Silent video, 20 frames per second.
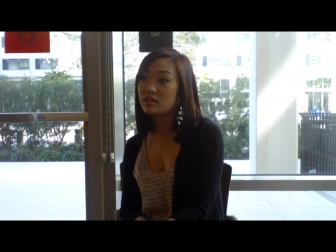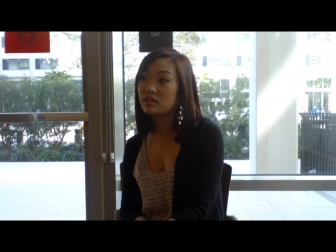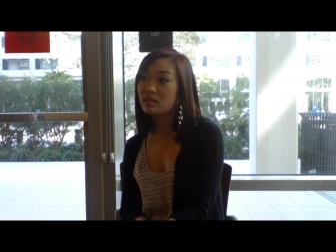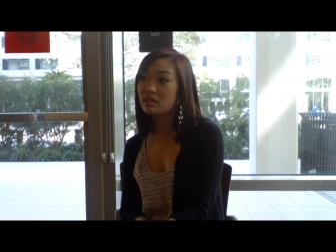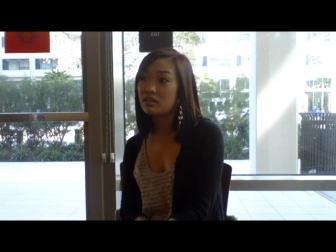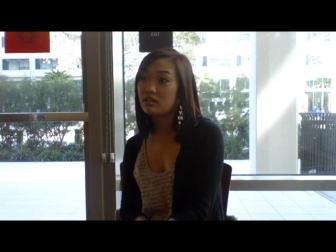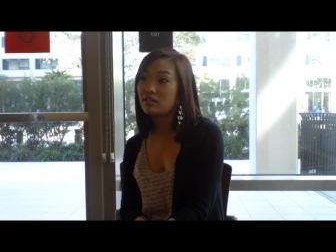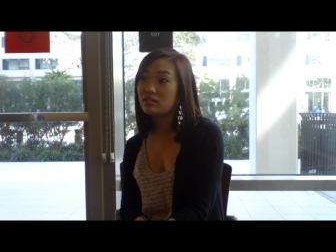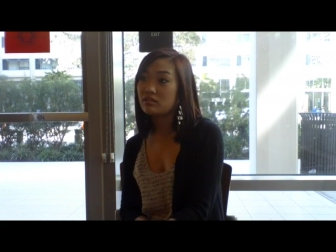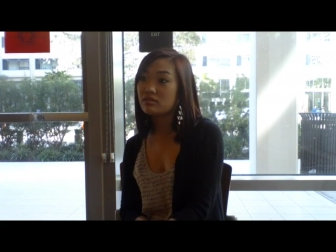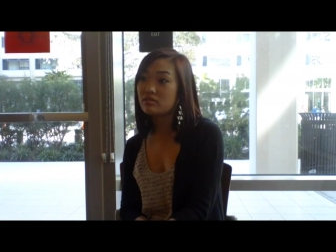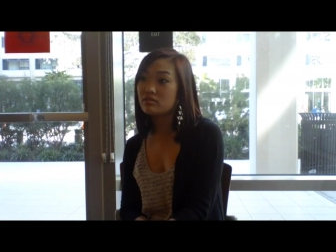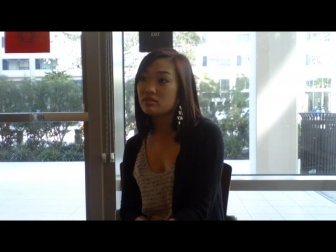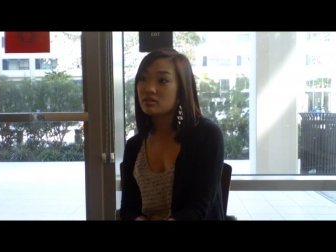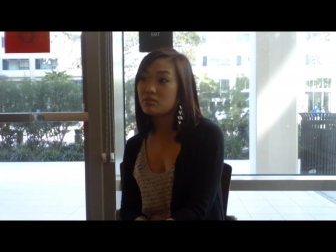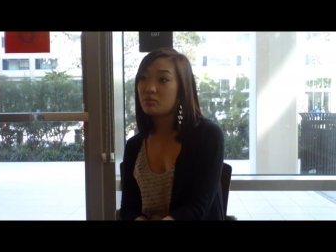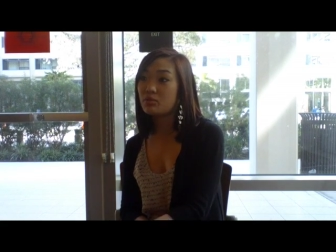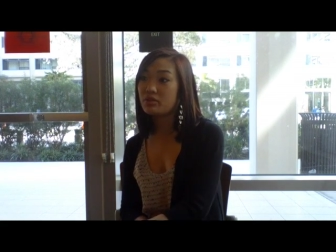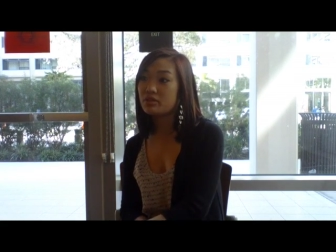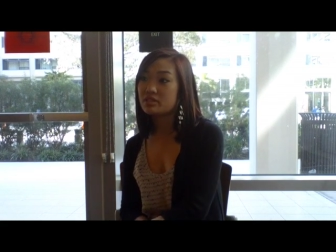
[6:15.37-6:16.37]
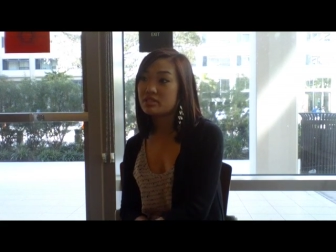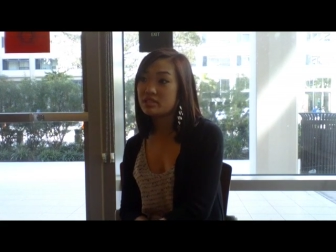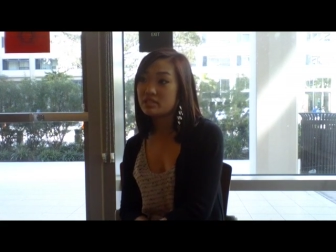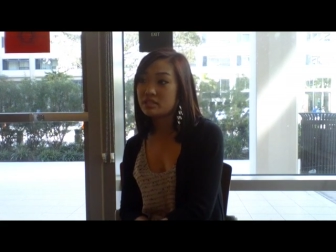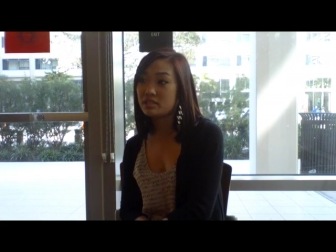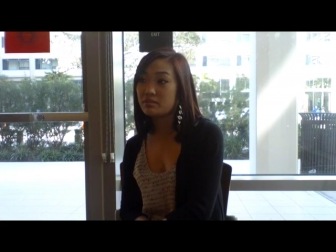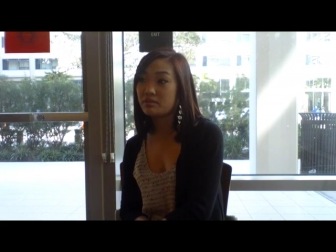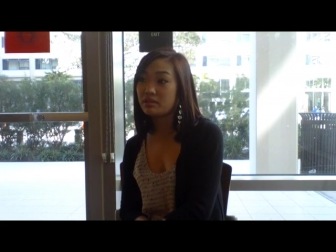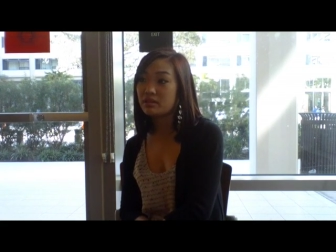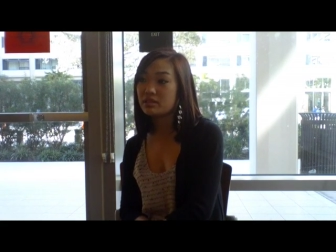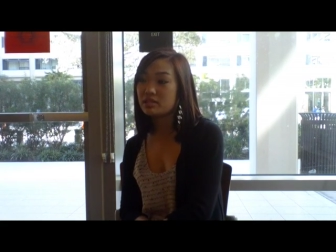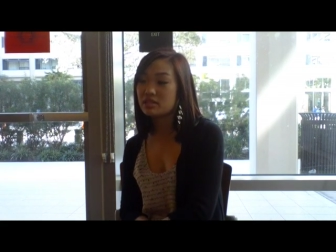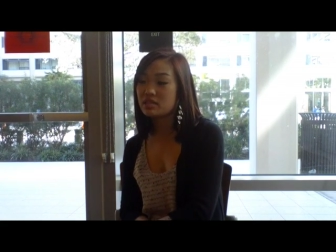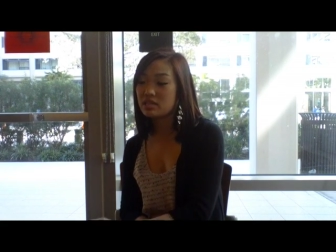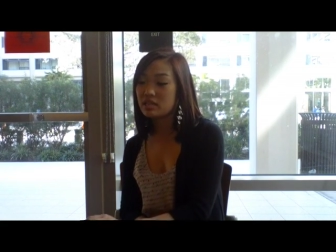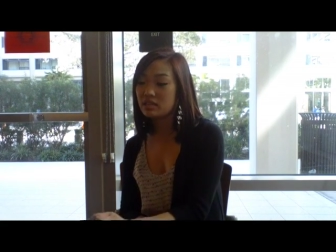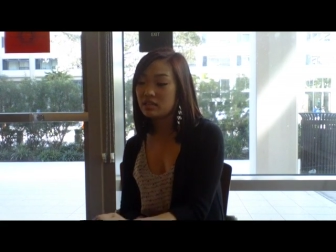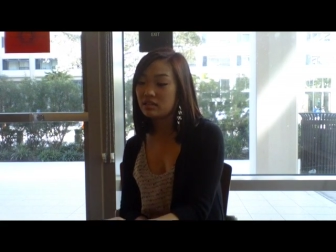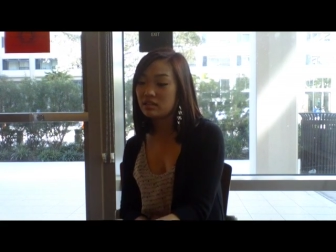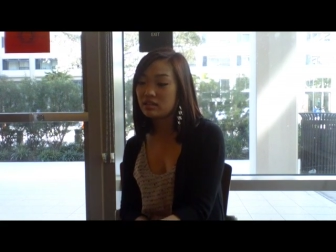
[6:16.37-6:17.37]
then supporting 6 siblings
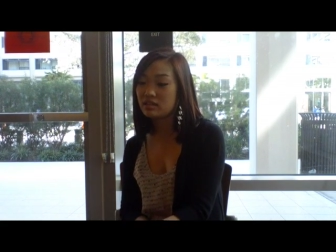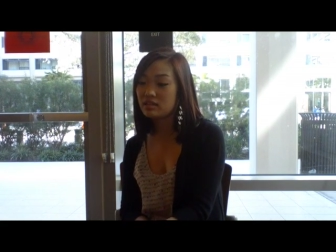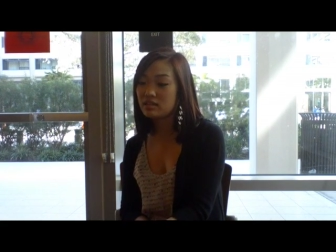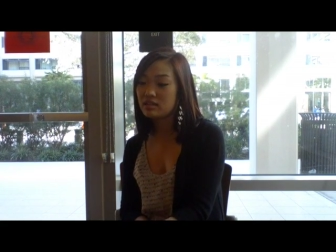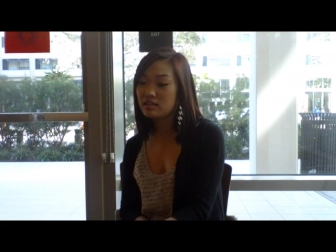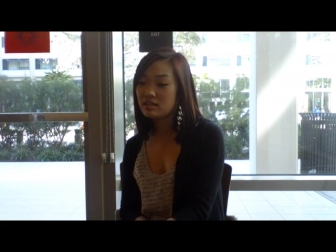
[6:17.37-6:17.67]
in